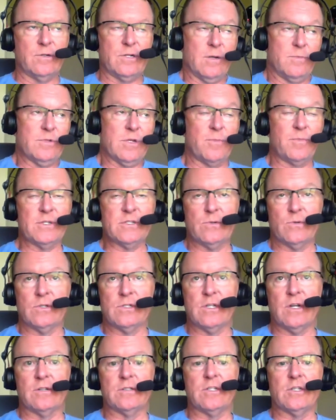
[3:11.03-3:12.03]
comes up as a
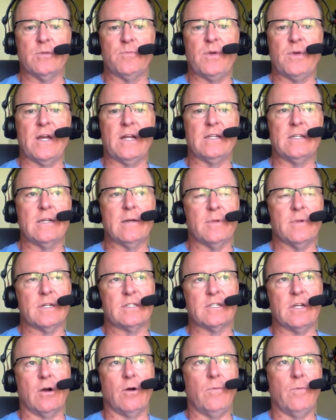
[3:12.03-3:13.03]
result of the pandemic.
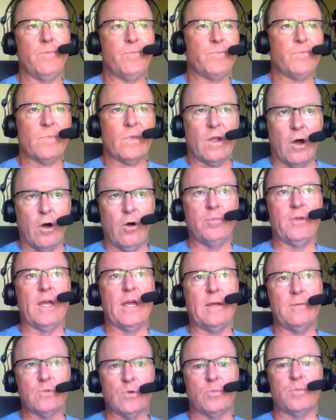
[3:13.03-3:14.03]
So home
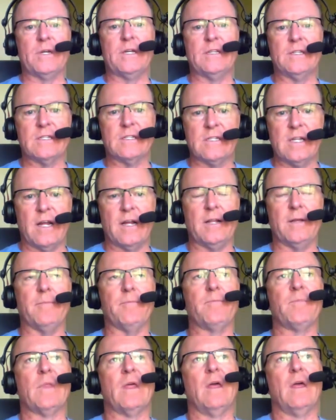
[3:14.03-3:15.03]
games will be in the
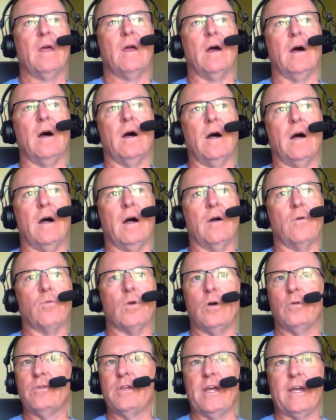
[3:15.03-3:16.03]
stadium.
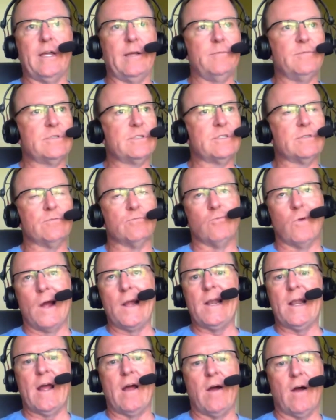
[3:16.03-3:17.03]
Road games,
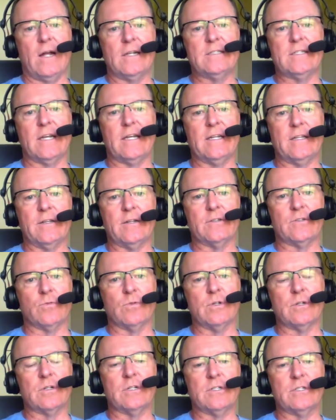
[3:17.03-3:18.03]
right now, I'd tell you there's a
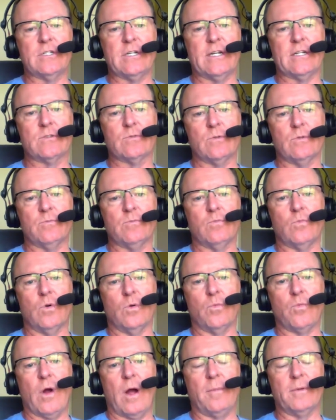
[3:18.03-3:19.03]
real good chance
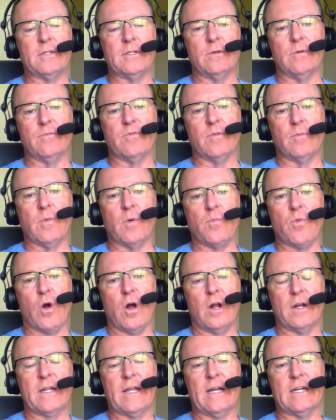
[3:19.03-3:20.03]
we'll probably do them from a
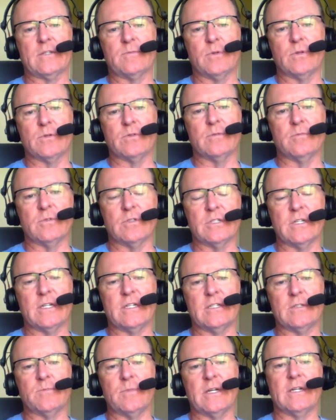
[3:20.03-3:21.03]
broadcast booth at
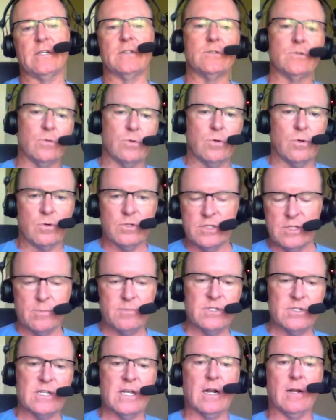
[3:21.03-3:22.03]
Mercedes-Benz or
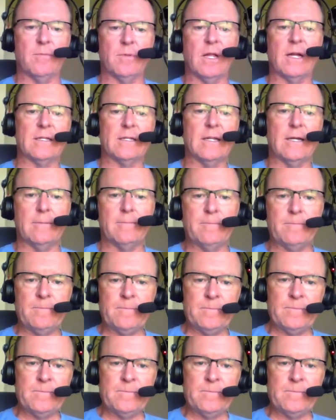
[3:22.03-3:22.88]
some setup like that.